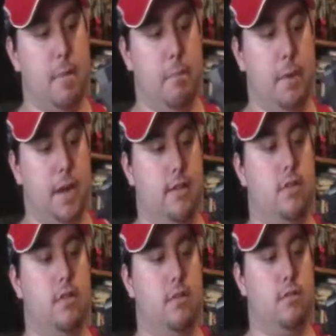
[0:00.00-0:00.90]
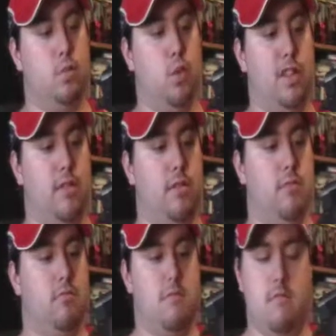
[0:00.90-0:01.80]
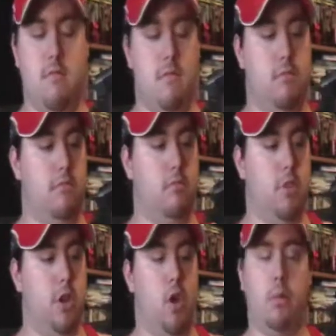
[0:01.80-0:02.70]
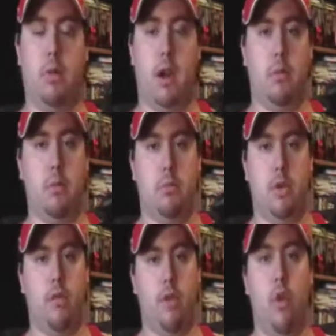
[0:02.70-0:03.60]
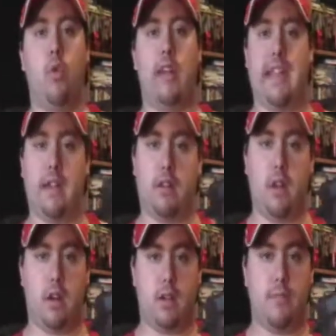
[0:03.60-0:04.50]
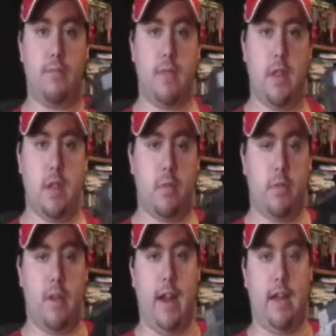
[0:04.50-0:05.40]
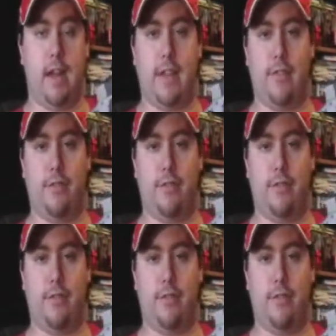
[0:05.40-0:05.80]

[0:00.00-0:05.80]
but with no problem of owning a Glock, provided I can